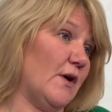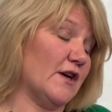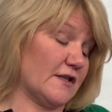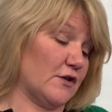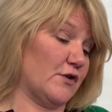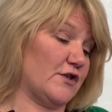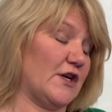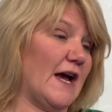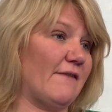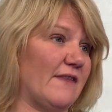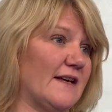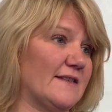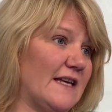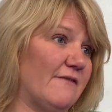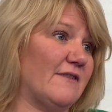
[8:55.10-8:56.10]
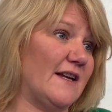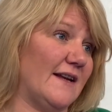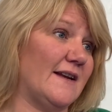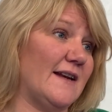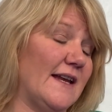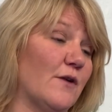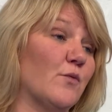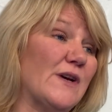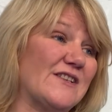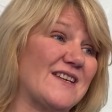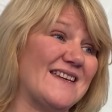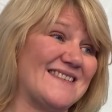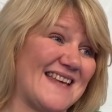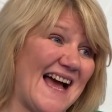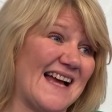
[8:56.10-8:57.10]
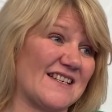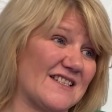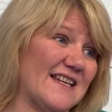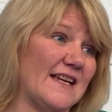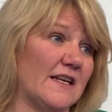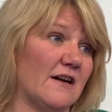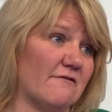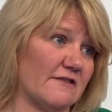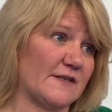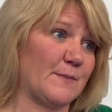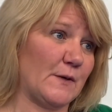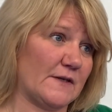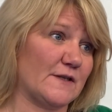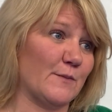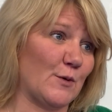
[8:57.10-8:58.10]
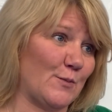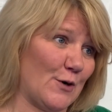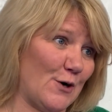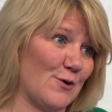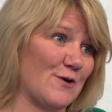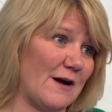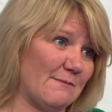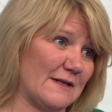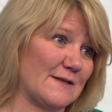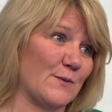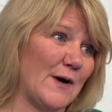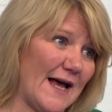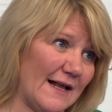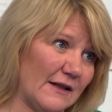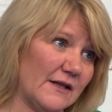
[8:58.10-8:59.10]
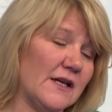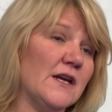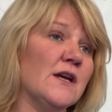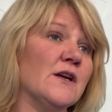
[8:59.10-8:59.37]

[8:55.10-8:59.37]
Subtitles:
as long as you have that safe, clean and legal, which is actually in our responsible program as well.